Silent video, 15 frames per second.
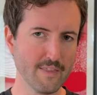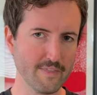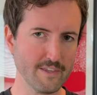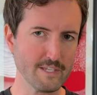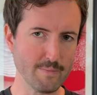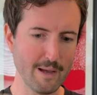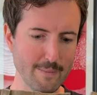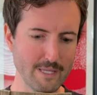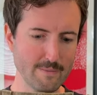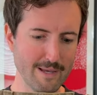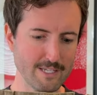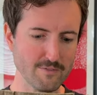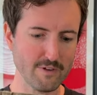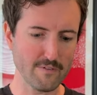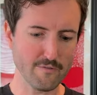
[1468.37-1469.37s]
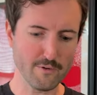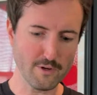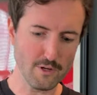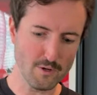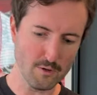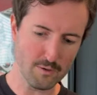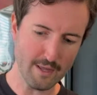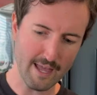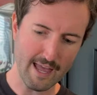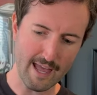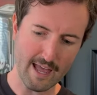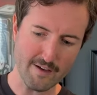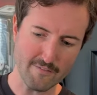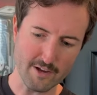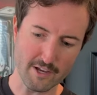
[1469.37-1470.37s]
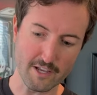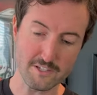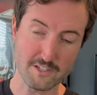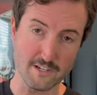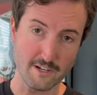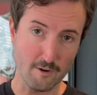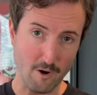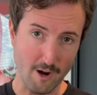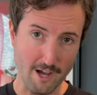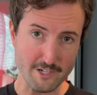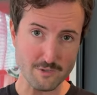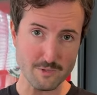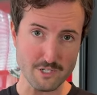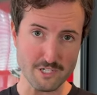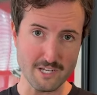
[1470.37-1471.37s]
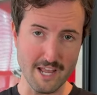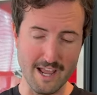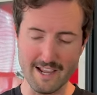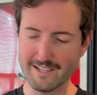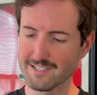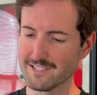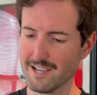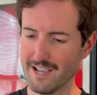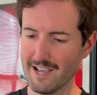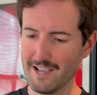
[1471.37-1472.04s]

These might be the best fit for you. They have a gusseted crotch, which is nice.